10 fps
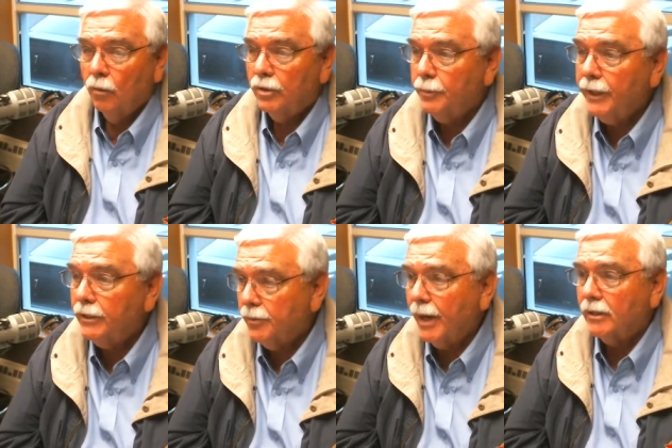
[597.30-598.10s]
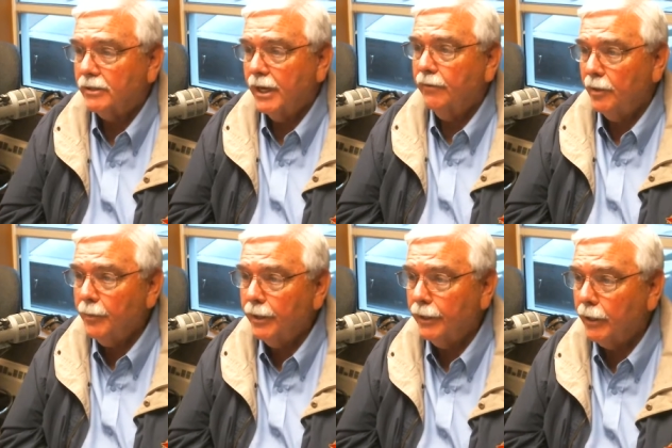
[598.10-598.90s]
Which means about $70
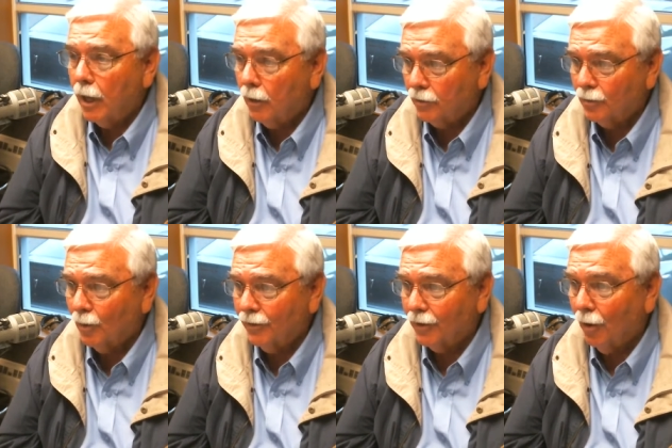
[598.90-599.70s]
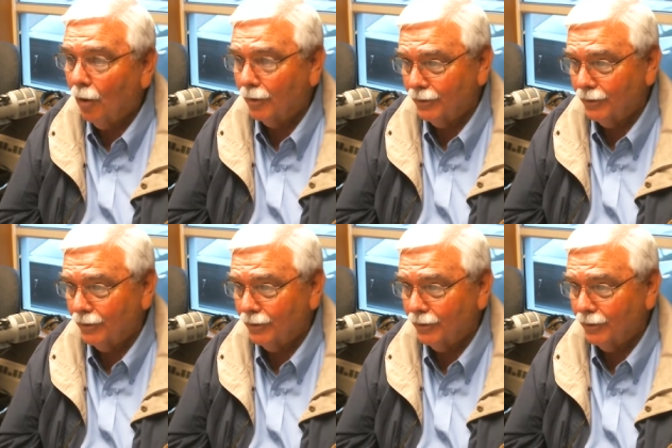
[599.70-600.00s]
million worth of cars.